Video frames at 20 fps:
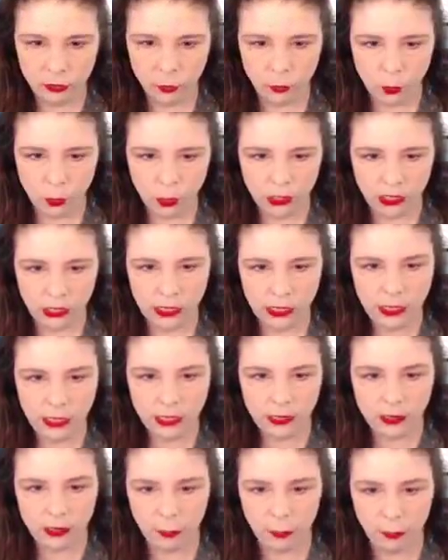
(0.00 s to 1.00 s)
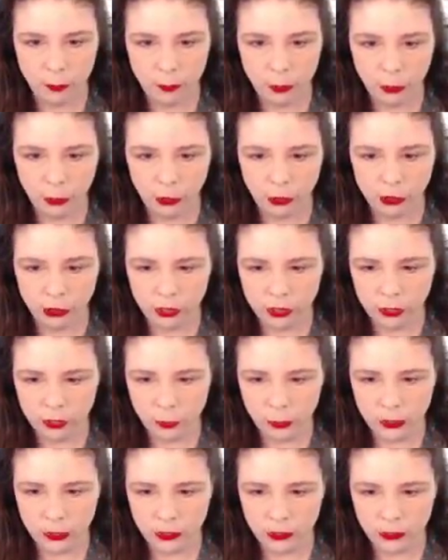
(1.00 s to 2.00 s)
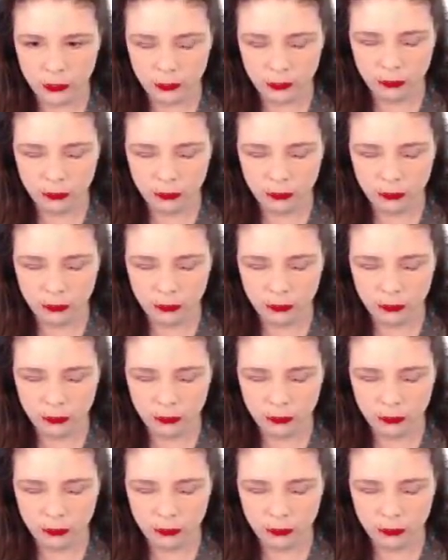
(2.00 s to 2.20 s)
want to eat the birds, but